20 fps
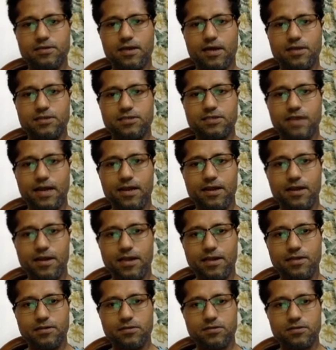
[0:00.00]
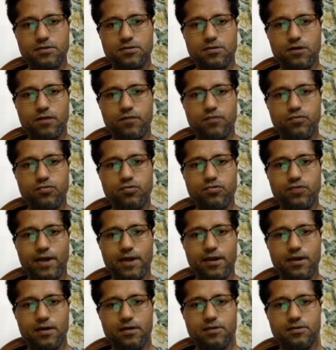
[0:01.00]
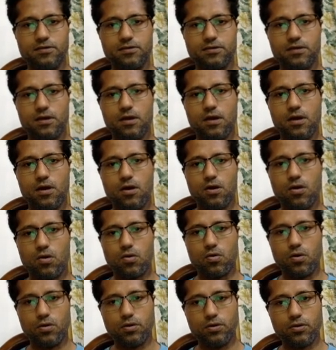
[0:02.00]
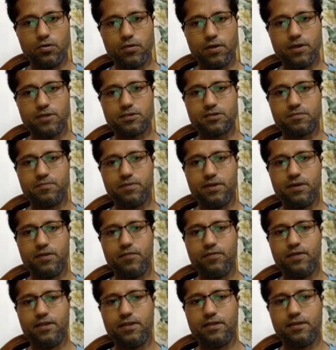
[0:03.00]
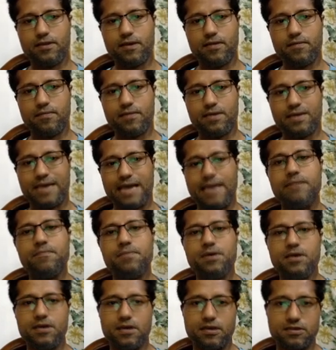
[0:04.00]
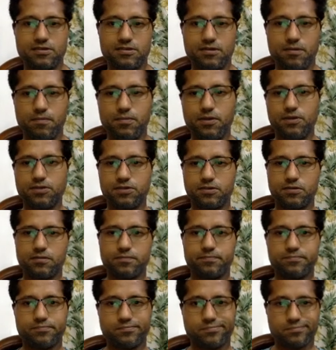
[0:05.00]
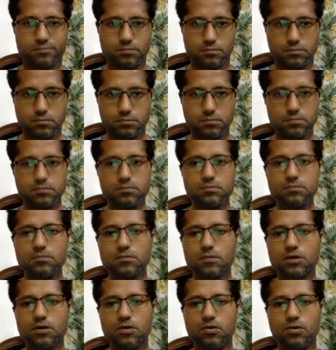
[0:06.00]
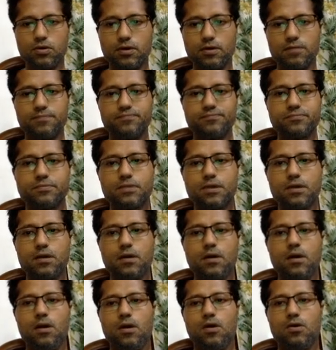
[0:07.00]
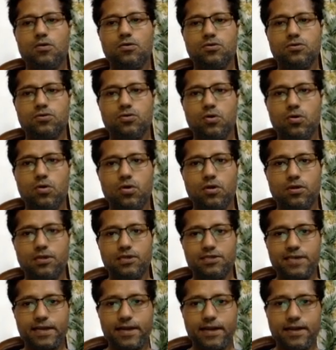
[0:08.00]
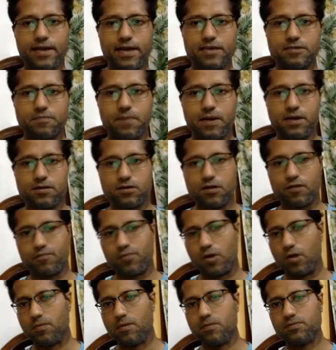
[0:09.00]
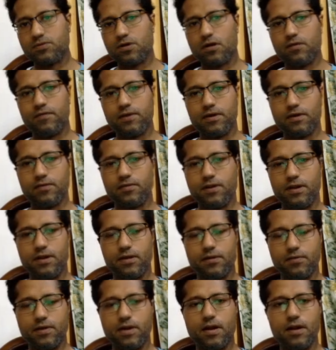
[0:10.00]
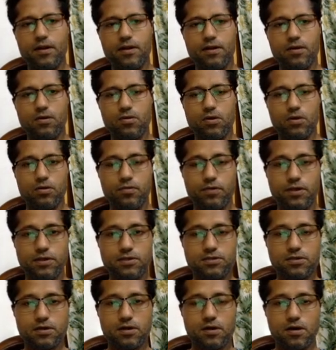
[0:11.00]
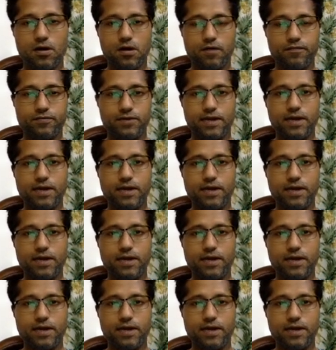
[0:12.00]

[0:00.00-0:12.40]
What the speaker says: and side lengths of two triangles, congruence between them can be established. Okay. So the second aspect of problem solving regarding congruence of